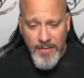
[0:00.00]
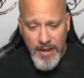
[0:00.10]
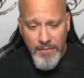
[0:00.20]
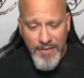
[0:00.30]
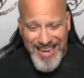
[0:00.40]

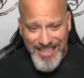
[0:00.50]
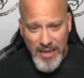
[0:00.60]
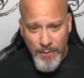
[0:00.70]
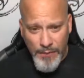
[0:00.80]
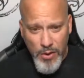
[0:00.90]
Invest
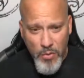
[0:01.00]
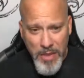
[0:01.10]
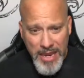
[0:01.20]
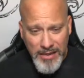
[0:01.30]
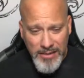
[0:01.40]
a few
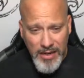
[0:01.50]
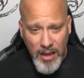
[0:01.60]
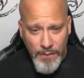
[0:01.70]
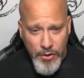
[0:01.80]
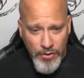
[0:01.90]
minutes
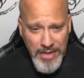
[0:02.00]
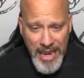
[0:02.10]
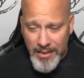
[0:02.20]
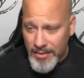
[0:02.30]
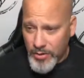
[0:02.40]
of your
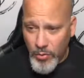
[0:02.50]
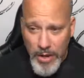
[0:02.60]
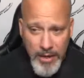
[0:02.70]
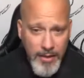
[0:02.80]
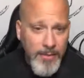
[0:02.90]
day this
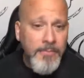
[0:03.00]
week